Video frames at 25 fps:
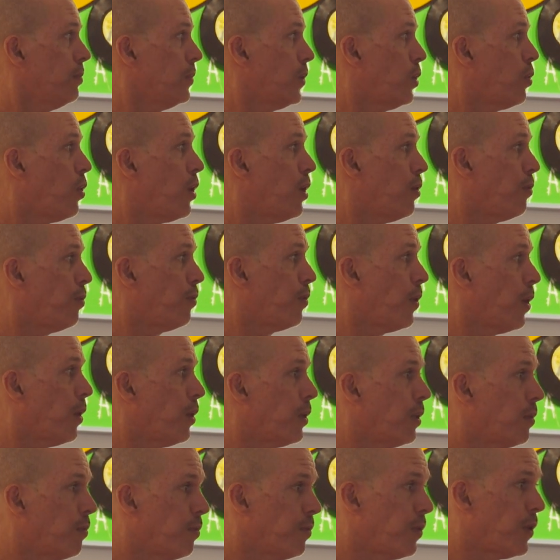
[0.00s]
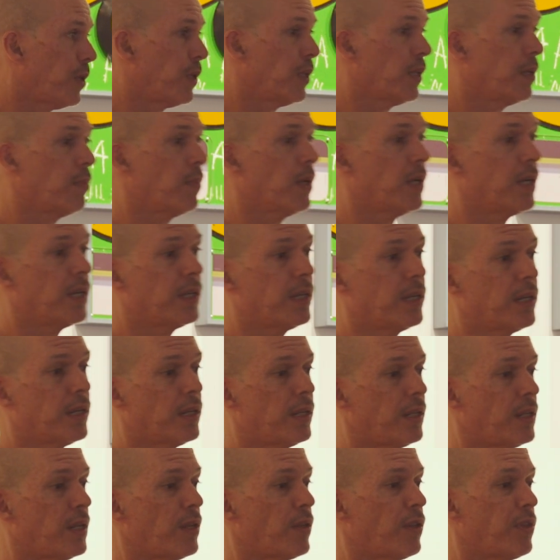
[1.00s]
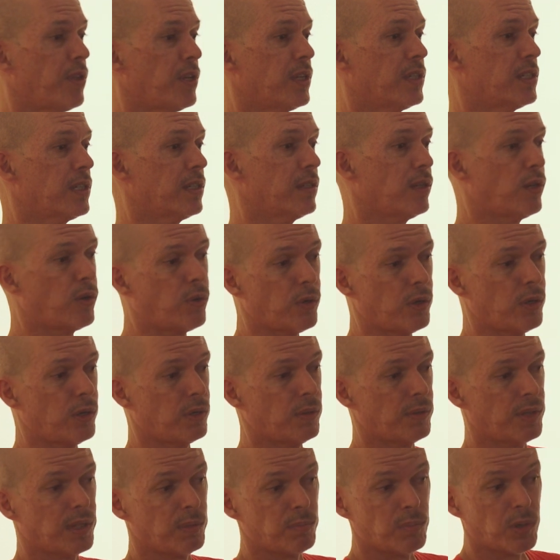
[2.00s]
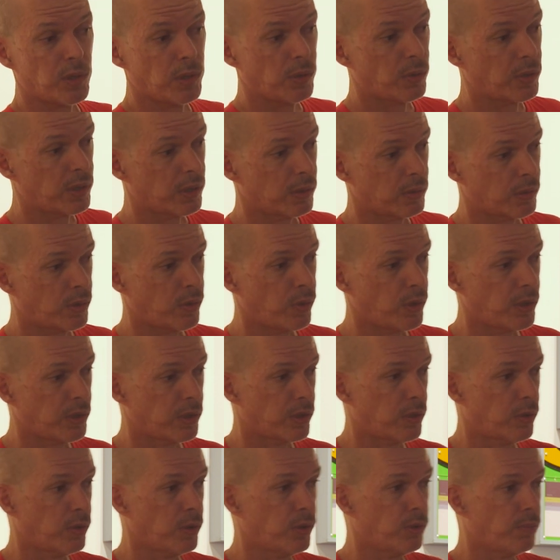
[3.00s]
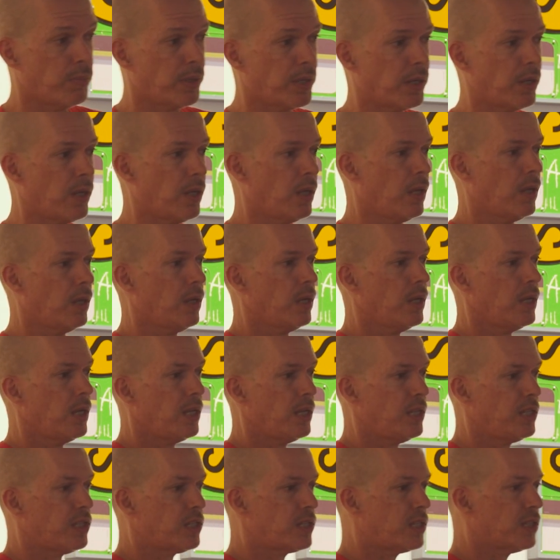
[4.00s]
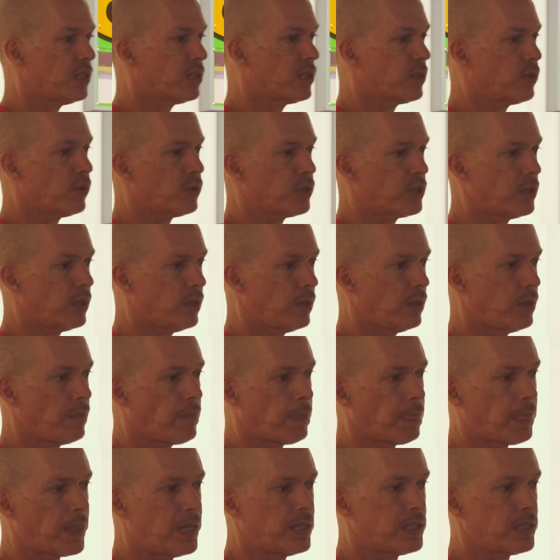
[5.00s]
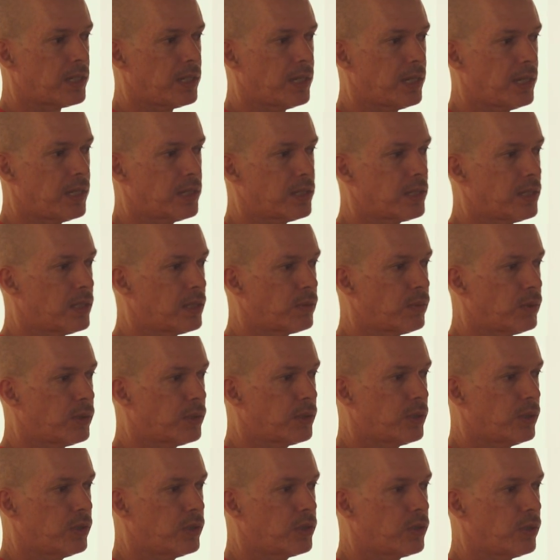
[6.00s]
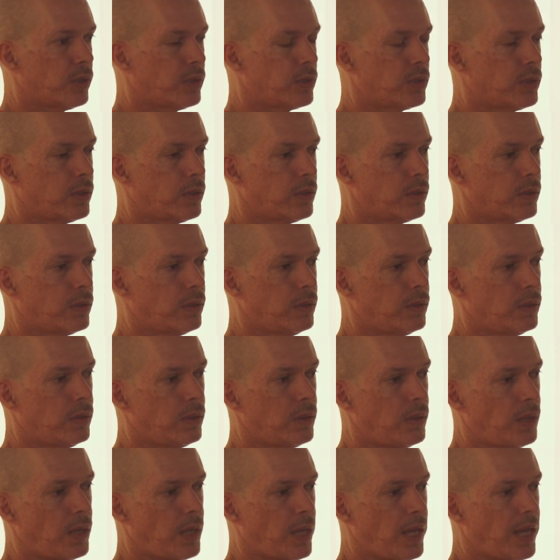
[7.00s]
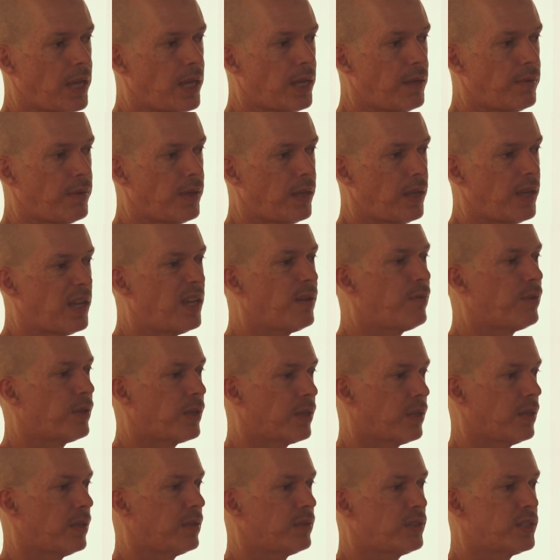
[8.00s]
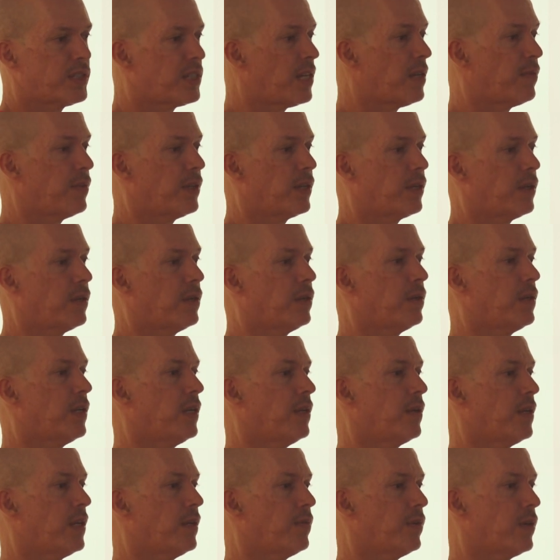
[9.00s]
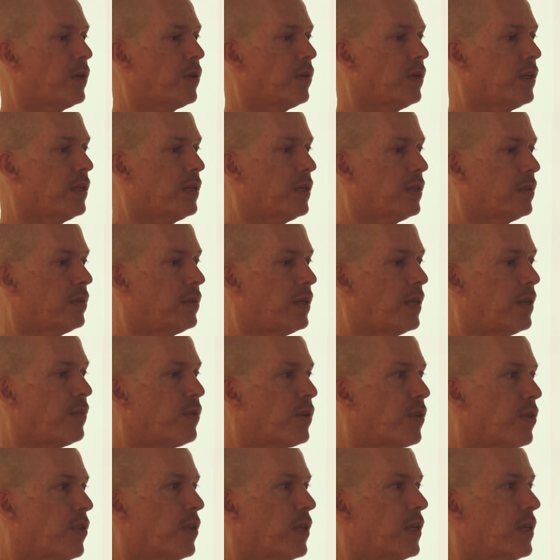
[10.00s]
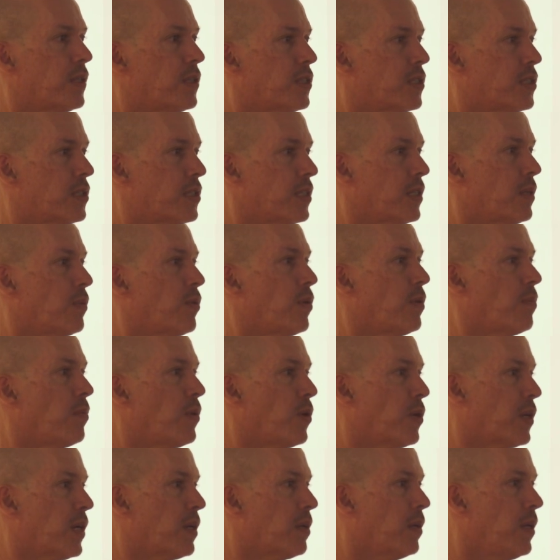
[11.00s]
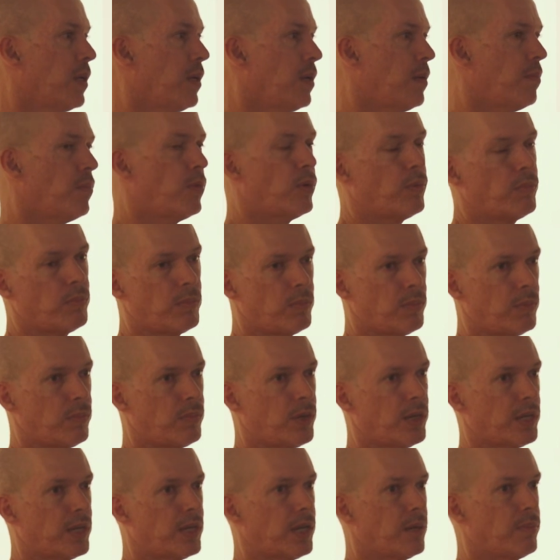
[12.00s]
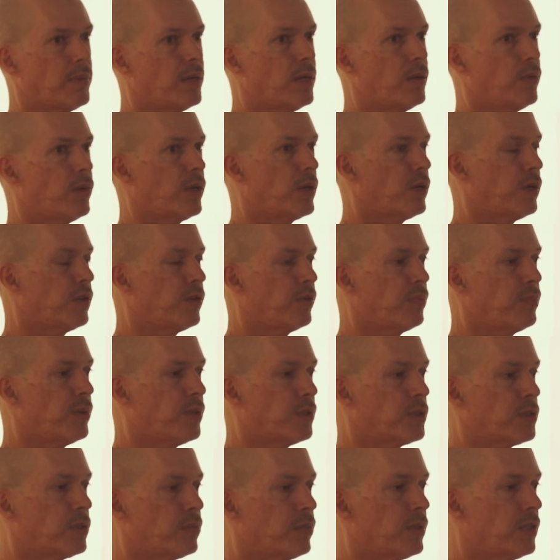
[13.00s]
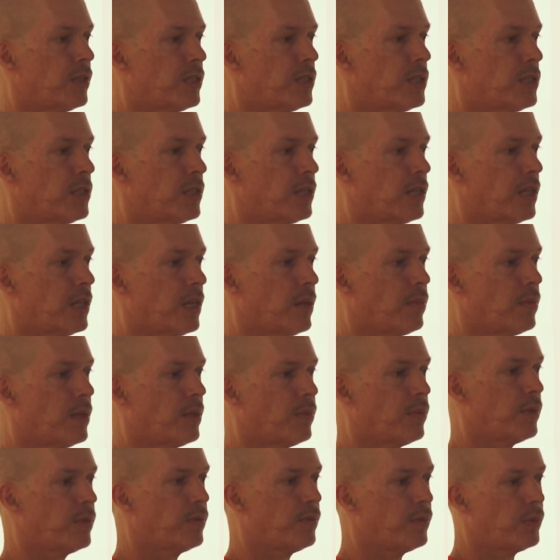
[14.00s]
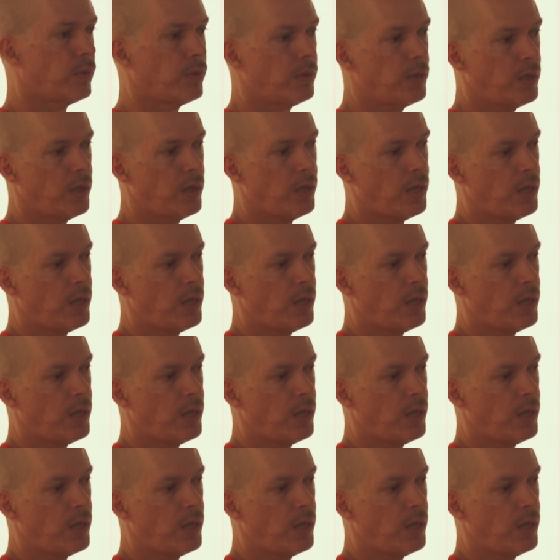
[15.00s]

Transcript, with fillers: quite fine, finely made and other things that are quite, that might look quite crude, but it's just also, as an artist as well too, trying to have, have a, just have a go, ha have a crack at everything and just see what might, what might come out, what kind of possibilities you can come up with for,